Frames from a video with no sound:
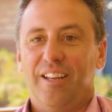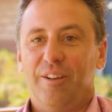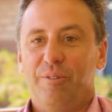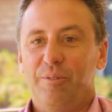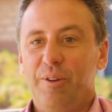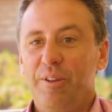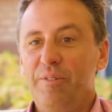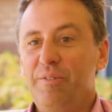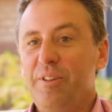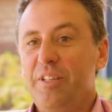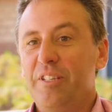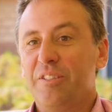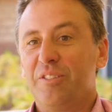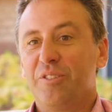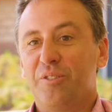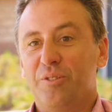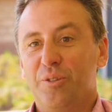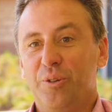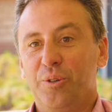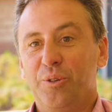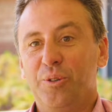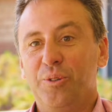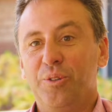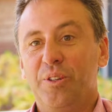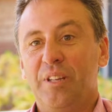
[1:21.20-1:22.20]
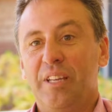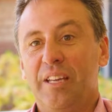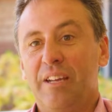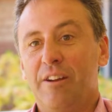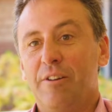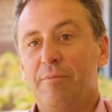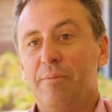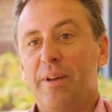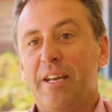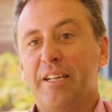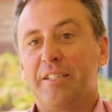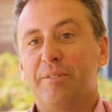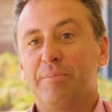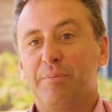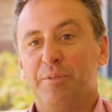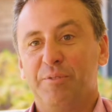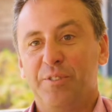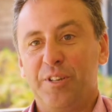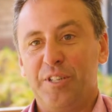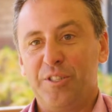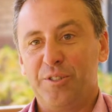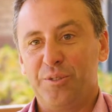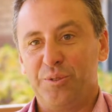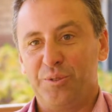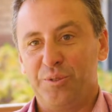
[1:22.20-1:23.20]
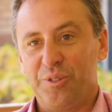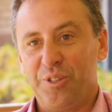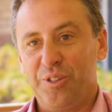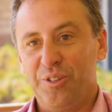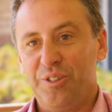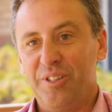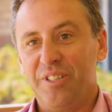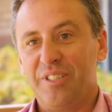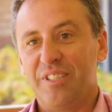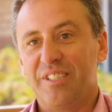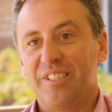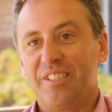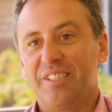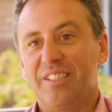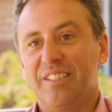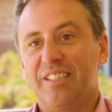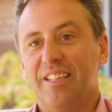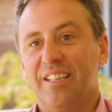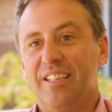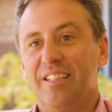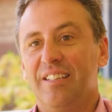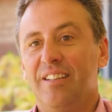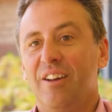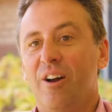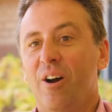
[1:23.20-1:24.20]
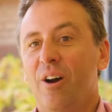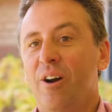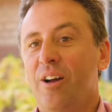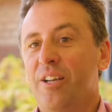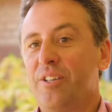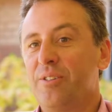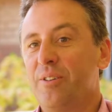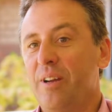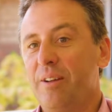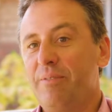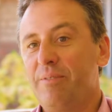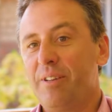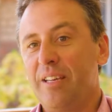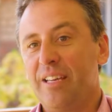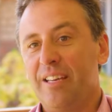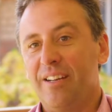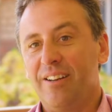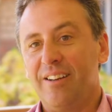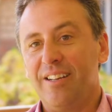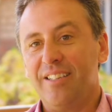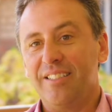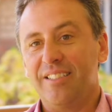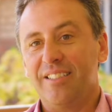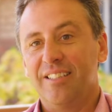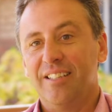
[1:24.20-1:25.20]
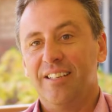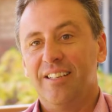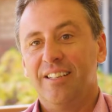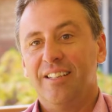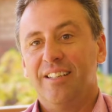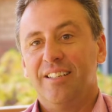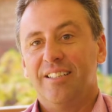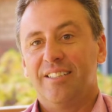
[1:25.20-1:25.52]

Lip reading: We've installed the AeraMax Professional units in the high traffic areas,